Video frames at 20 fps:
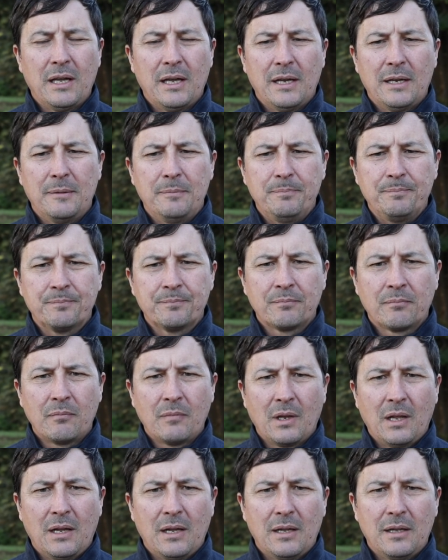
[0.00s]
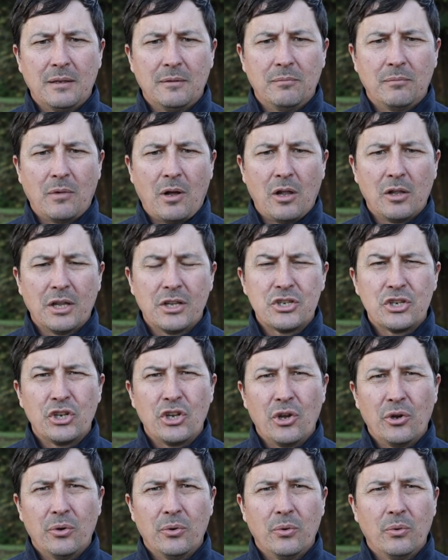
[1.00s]
Um, um, I'll let you
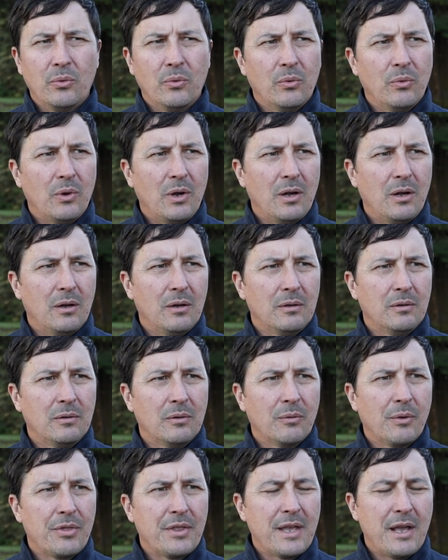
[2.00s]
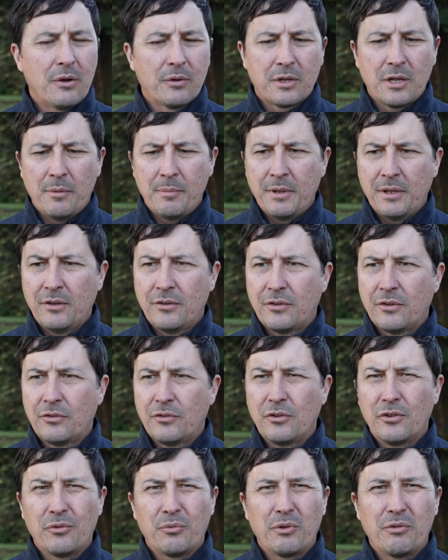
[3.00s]
know uh, what the outcome is as
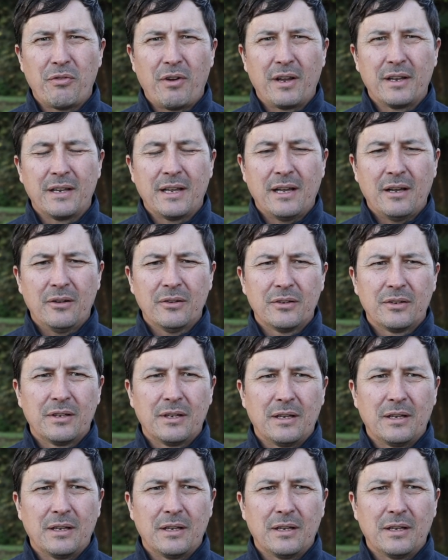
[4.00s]
soon as we find out.